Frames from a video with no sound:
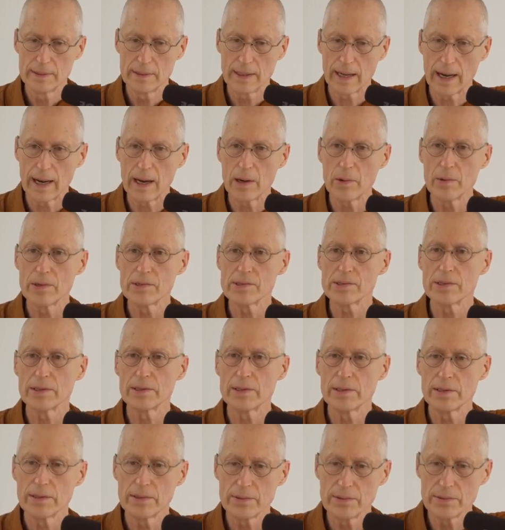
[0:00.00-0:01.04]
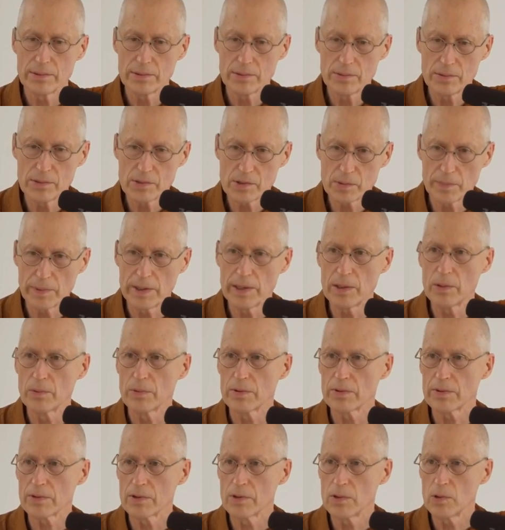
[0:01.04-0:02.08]
How is it that you speak
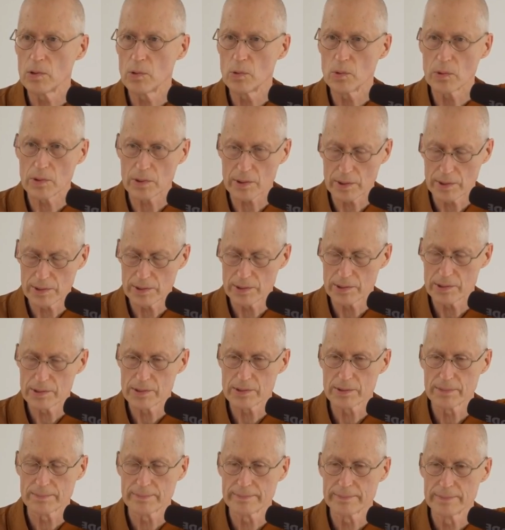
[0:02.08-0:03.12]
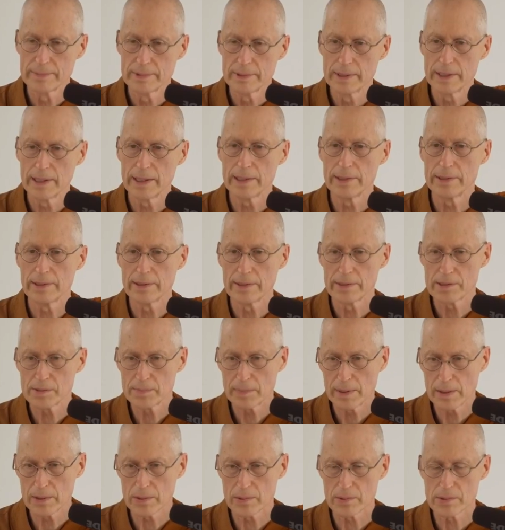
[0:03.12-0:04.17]
with coworkers and your
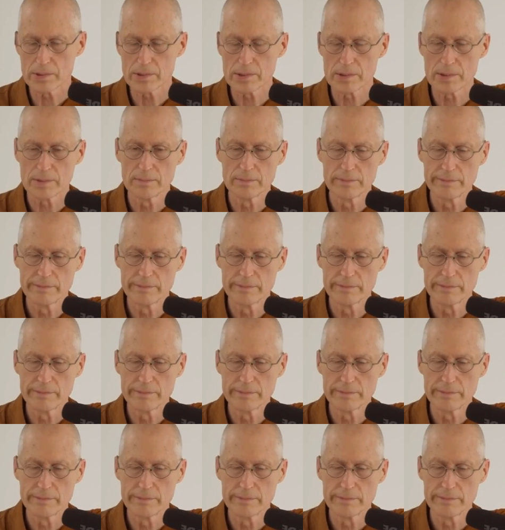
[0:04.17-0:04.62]
spouse?